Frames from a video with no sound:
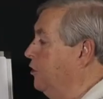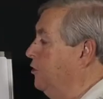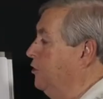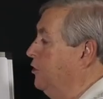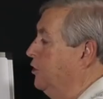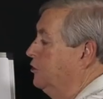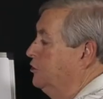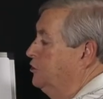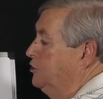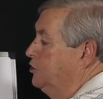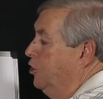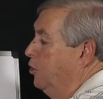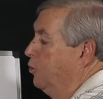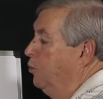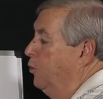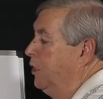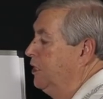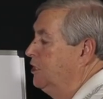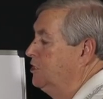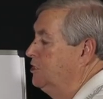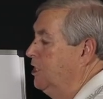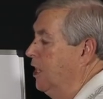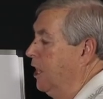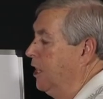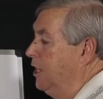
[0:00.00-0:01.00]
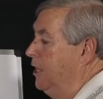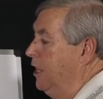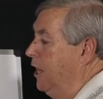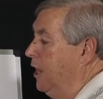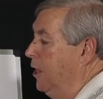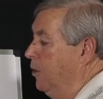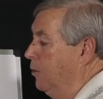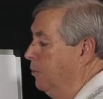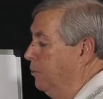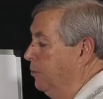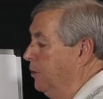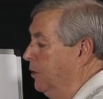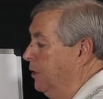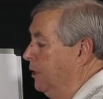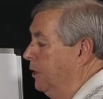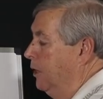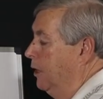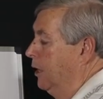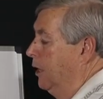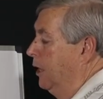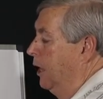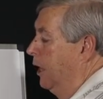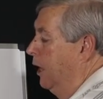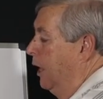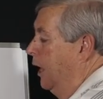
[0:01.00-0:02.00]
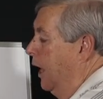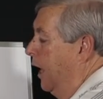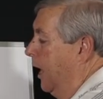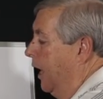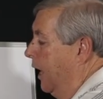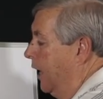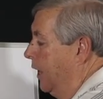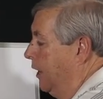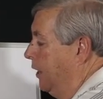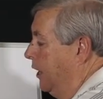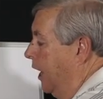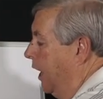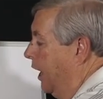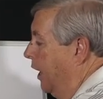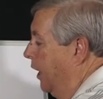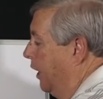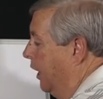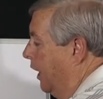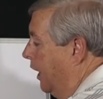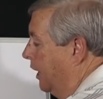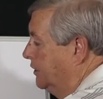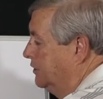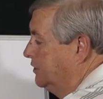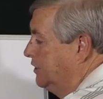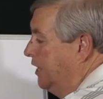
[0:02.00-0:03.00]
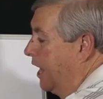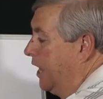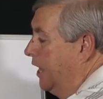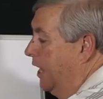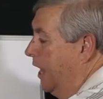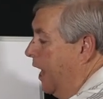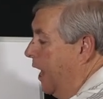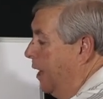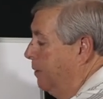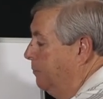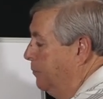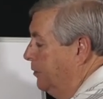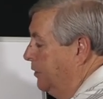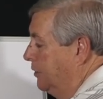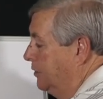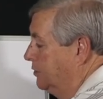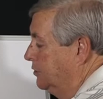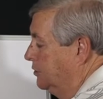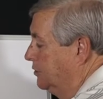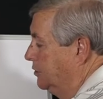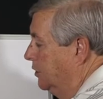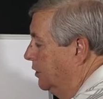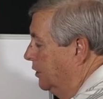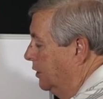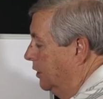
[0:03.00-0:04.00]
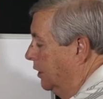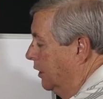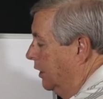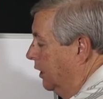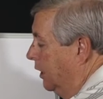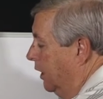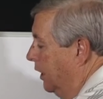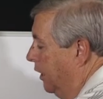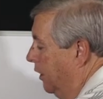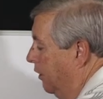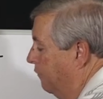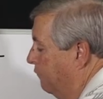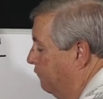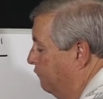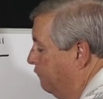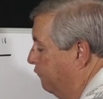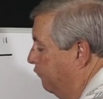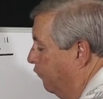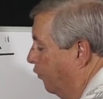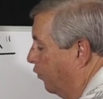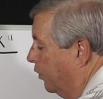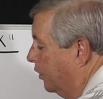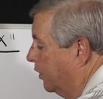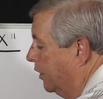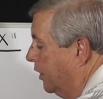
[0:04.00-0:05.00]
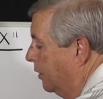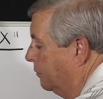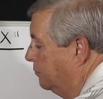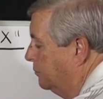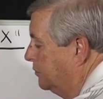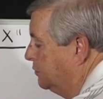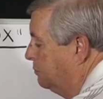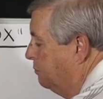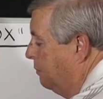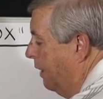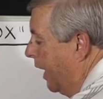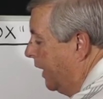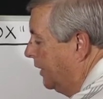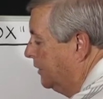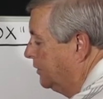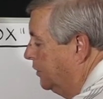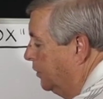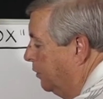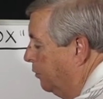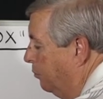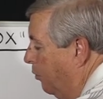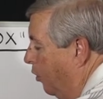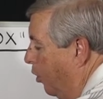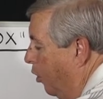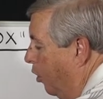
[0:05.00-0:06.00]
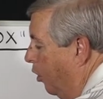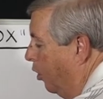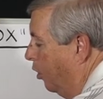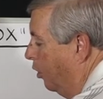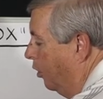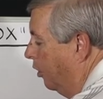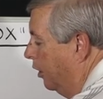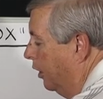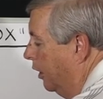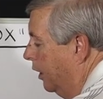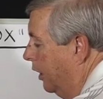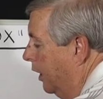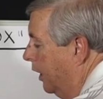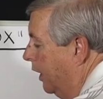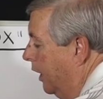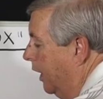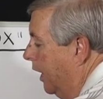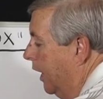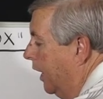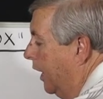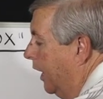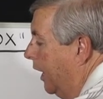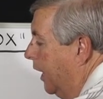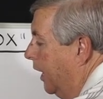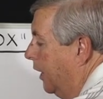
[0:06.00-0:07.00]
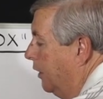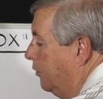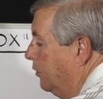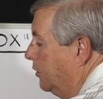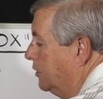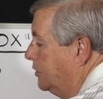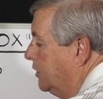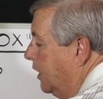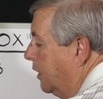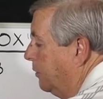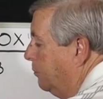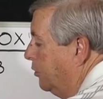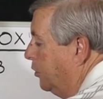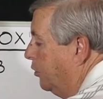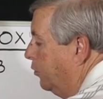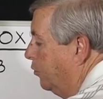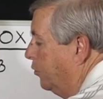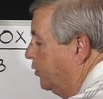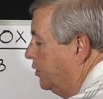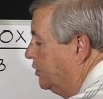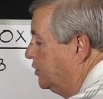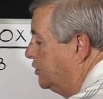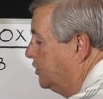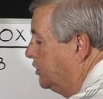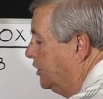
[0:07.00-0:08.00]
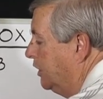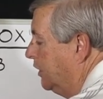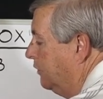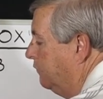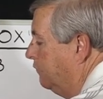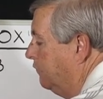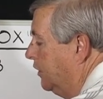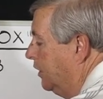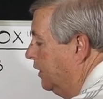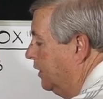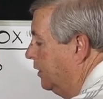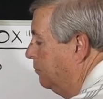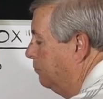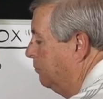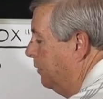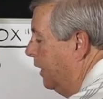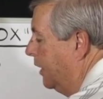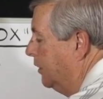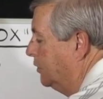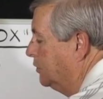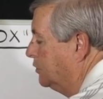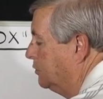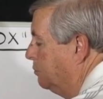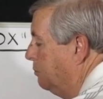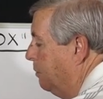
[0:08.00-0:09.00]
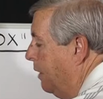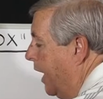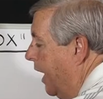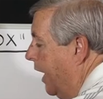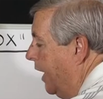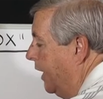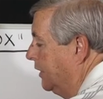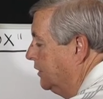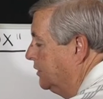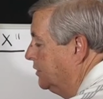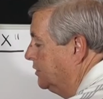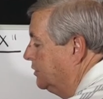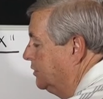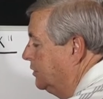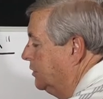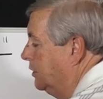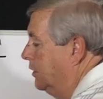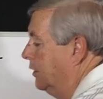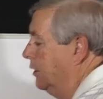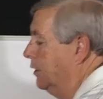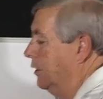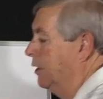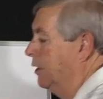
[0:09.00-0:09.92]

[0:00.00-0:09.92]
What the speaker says: There's no weak side help. And as that happens, four comes back to the ball and is able to receive the inbounds pass